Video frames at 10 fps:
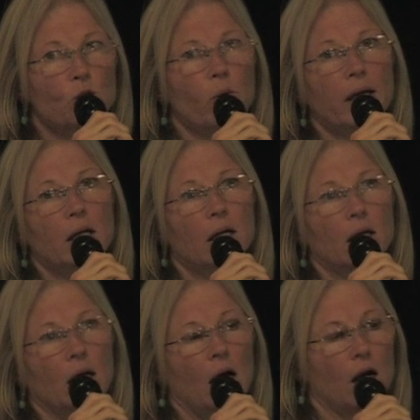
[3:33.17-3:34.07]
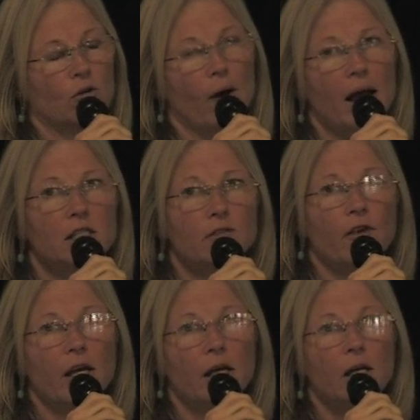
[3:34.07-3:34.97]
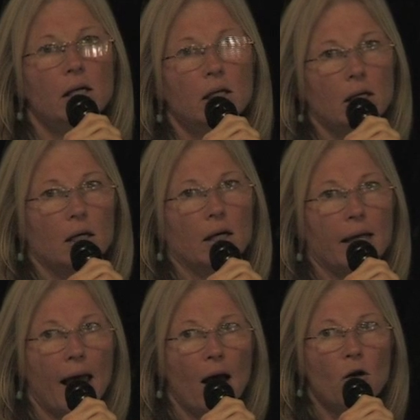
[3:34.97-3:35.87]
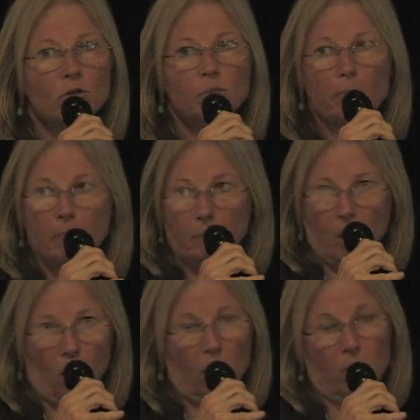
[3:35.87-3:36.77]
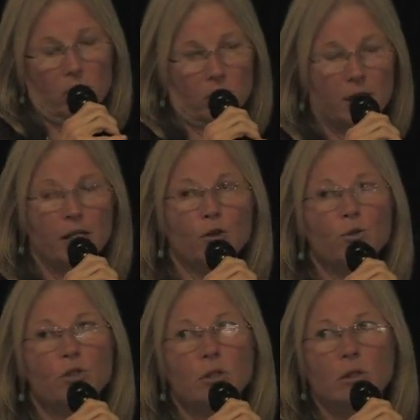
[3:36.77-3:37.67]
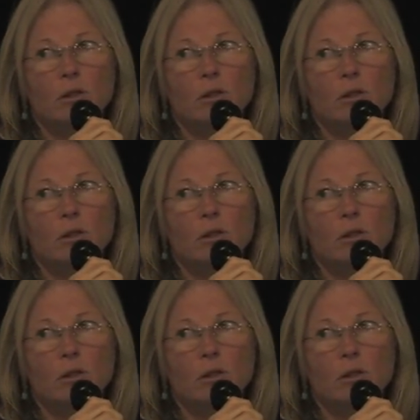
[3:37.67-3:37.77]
between a grass-fed cows or steers